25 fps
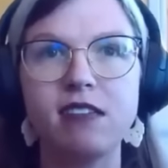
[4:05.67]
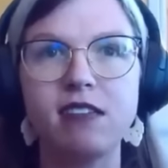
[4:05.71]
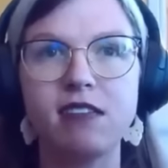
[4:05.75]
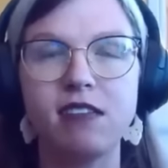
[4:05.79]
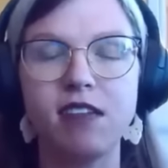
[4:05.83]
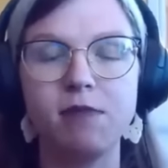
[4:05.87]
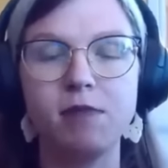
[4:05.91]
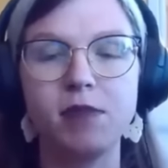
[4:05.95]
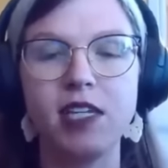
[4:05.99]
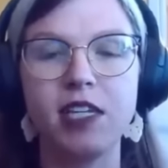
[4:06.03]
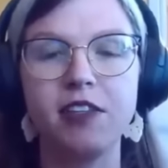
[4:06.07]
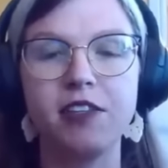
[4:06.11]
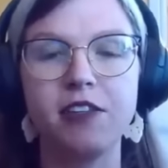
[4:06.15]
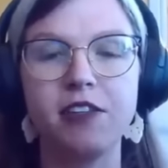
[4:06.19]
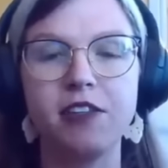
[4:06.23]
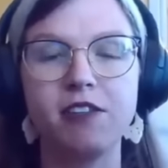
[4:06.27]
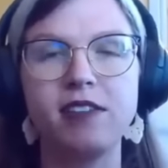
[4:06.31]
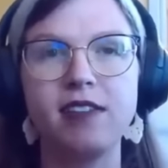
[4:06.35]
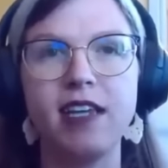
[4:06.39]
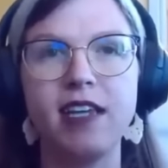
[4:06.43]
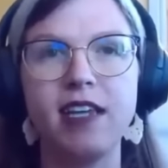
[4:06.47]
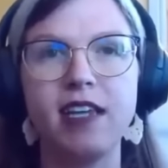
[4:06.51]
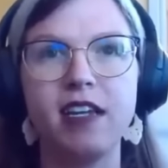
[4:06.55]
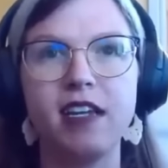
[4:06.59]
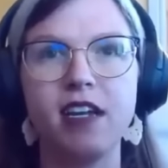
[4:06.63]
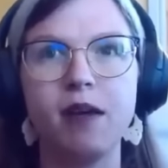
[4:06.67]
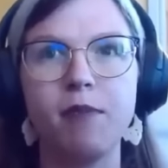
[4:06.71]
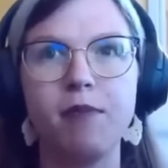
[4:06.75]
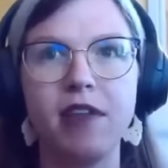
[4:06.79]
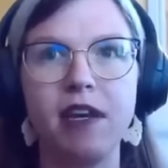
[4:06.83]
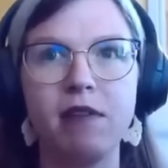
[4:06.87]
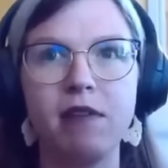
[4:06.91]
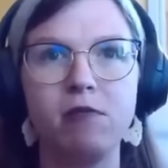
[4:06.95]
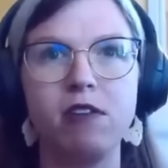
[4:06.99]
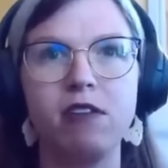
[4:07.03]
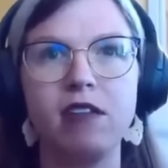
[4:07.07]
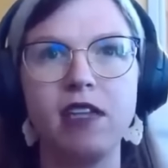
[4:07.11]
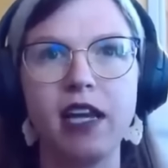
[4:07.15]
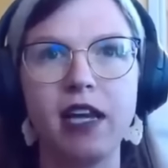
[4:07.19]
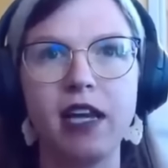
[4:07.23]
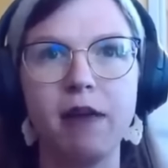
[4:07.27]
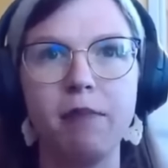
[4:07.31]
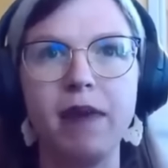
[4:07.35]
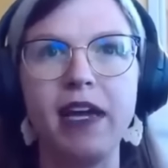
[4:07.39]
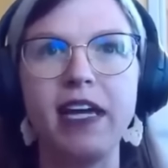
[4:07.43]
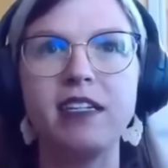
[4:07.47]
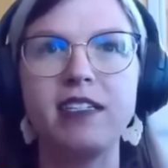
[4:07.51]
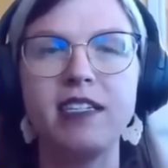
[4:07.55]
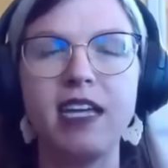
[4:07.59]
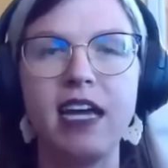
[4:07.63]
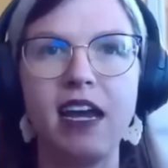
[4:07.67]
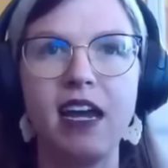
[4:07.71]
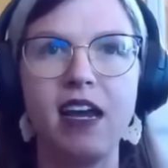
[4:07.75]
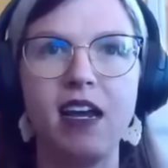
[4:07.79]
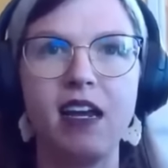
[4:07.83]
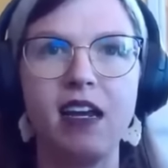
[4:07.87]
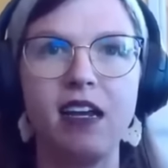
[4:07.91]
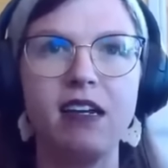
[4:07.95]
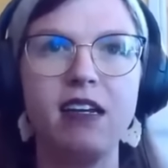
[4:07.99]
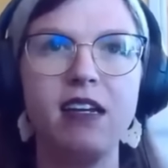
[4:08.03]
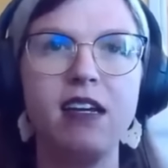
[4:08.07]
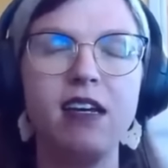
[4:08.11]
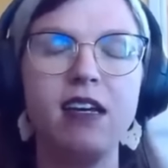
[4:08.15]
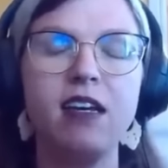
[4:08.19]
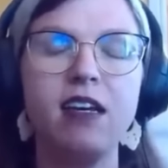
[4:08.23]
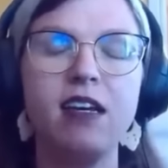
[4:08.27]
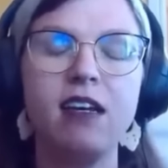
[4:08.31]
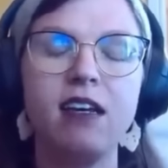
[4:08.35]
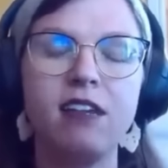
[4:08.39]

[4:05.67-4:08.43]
systems that they're setting up that will like maintain